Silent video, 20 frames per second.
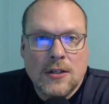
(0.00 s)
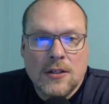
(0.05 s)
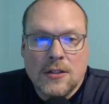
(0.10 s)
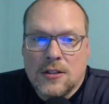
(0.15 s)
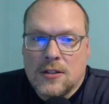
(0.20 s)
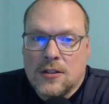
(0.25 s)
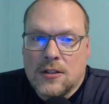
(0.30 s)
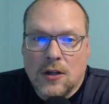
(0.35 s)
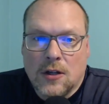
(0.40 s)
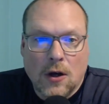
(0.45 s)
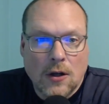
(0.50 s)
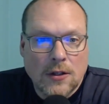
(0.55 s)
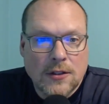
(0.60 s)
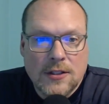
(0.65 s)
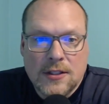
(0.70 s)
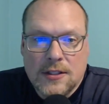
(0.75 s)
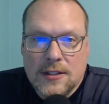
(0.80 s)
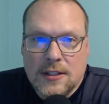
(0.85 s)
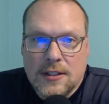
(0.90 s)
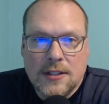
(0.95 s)
salt
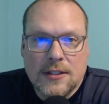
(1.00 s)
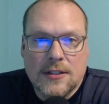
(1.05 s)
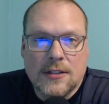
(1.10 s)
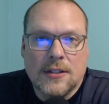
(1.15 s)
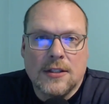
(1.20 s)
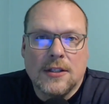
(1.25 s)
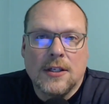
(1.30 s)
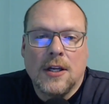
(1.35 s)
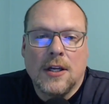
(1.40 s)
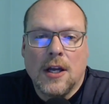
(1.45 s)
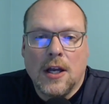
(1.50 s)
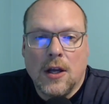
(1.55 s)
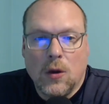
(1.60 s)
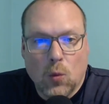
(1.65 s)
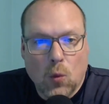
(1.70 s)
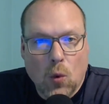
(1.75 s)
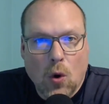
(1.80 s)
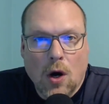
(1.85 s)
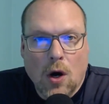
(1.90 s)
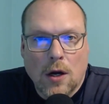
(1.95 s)
to season,
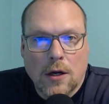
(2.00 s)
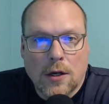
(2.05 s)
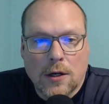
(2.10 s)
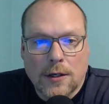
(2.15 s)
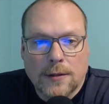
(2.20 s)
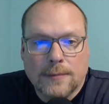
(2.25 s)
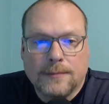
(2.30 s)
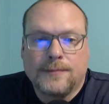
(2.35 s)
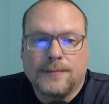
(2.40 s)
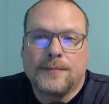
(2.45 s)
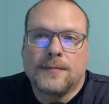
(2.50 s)
and water,